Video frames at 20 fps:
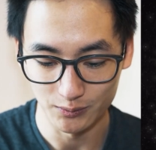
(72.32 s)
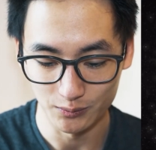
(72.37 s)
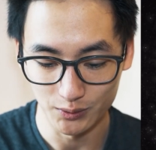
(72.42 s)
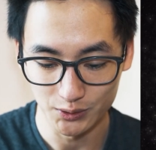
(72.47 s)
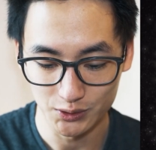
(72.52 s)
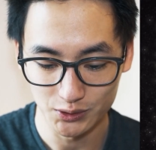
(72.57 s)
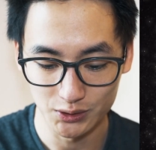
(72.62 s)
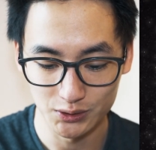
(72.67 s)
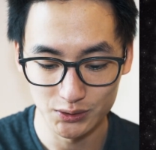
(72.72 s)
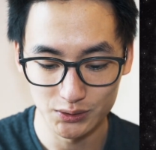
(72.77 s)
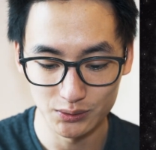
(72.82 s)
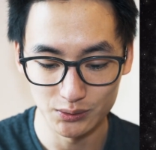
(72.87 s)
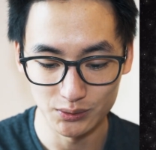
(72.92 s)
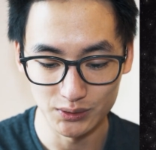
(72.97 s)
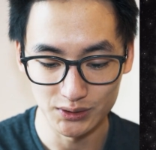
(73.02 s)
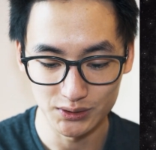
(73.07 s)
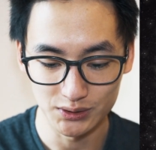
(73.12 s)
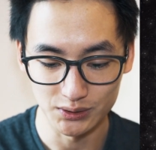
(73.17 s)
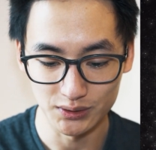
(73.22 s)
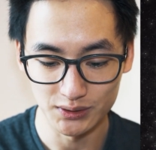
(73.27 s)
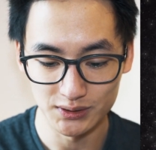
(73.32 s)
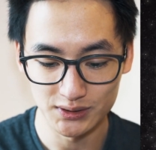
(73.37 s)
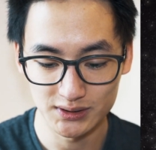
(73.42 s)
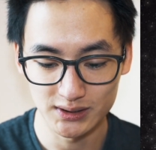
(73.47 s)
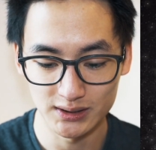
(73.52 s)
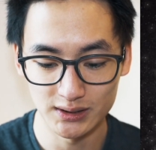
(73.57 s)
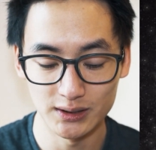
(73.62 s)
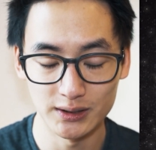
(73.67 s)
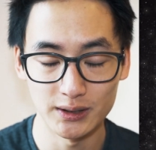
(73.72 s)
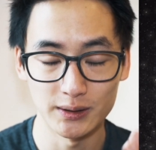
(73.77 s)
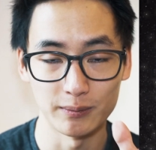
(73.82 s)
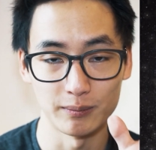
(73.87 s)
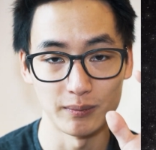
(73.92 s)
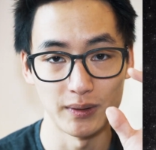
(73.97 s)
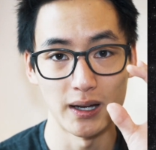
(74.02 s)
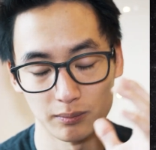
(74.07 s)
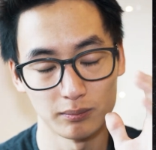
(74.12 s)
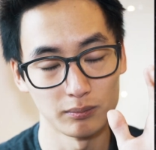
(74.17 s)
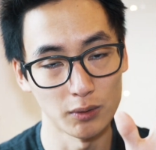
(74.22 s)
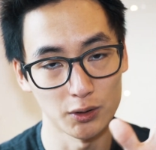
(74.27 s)
What you can do is you can see
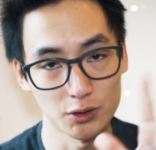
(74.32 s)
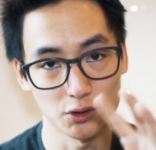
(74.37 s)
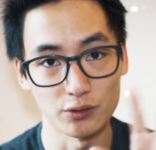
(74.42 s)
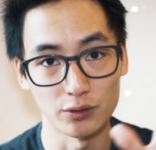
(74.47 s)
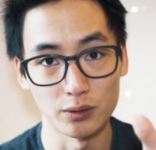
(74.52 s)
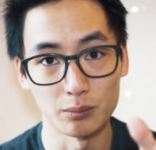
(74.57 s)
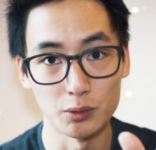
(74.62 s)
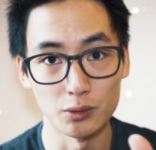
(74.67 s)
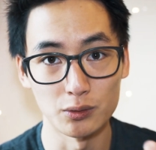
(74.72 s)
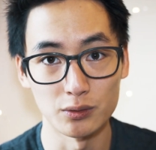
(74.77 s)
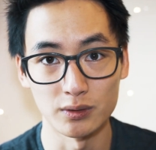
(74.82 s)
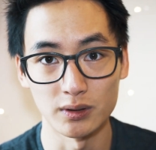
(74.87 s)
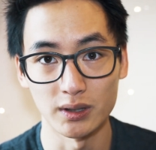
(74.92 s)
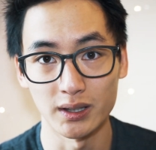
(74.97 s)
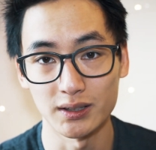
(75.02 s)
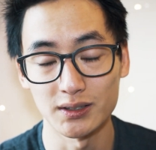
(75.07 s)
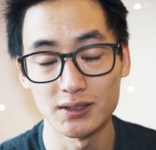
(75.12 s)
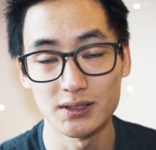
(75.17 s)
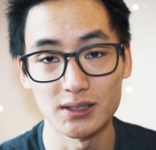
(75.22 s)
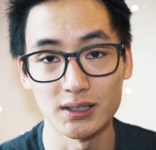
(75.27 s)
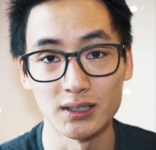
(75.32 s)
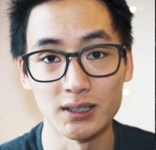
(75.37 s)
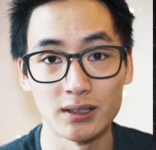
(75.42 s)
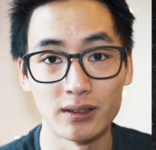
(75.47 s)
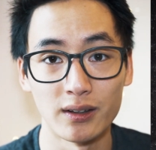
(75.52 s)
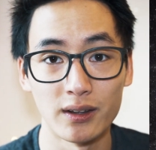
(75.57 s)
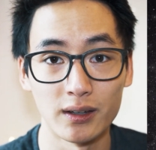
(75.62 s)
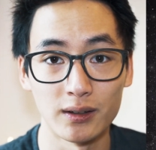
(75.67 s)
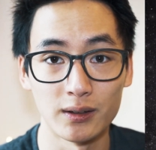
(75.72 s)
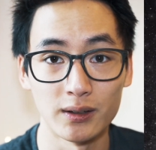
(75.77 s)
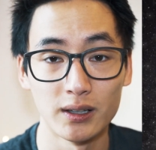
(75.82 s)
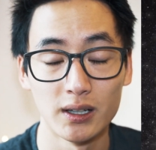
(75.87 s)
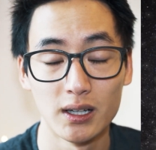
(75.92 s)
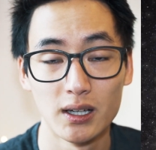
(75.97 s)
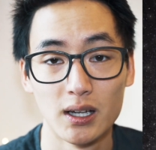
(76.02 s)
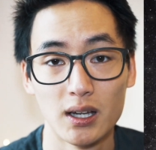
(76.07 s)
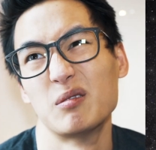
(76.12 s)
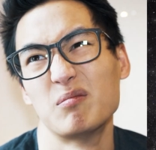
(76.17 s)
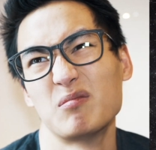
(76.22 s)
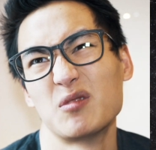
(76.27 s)
much of the moon that's in the
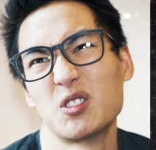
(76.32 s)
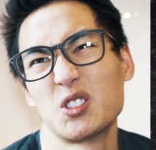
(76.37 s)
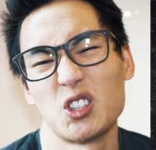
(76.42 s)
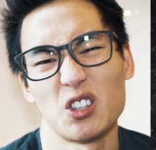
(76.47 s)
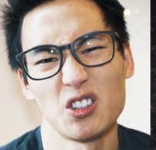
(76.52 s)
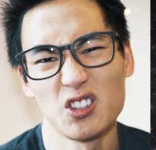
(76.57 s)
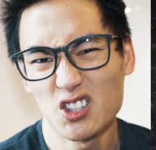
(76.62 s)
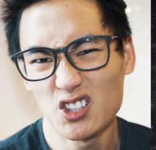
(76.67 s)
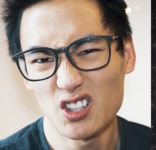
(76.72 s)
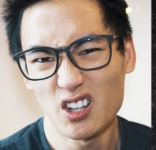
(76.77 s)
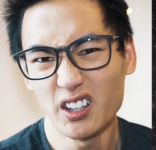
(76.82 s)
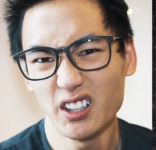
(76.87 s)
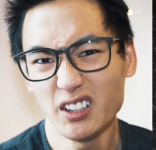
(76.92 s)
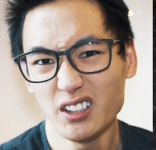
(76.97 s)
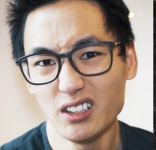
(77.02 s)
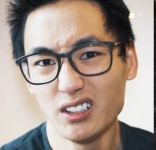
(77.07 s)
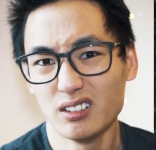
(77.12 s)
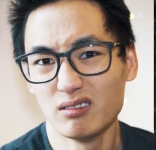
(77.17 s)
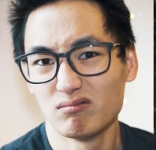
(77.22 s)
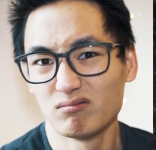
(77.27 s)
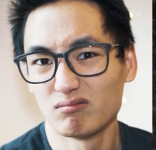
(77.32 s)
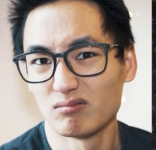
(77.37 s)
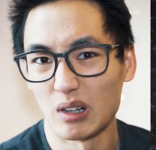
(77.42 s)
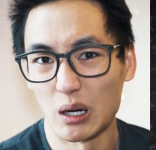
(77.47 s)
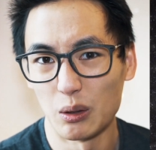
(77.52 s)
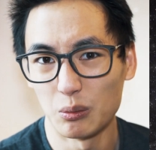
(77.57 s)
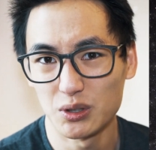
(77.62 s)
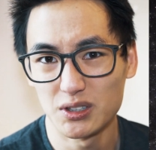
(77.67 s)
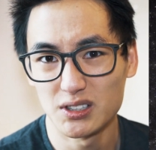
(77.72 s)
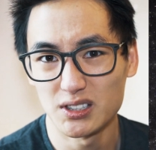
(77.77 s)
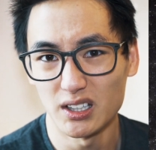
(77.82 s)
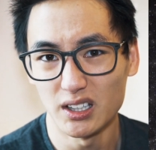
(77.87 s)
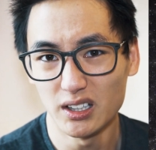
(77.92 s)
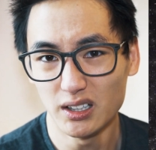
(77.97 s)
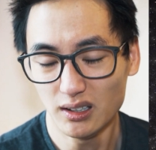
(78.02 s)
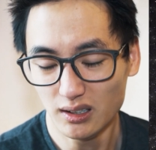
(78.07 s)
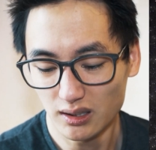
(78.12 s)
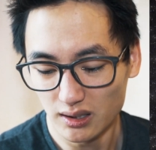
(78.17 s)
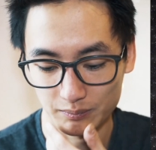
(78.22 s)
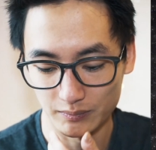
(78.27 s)
sunshine, I would
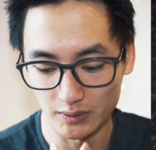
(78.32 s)
say.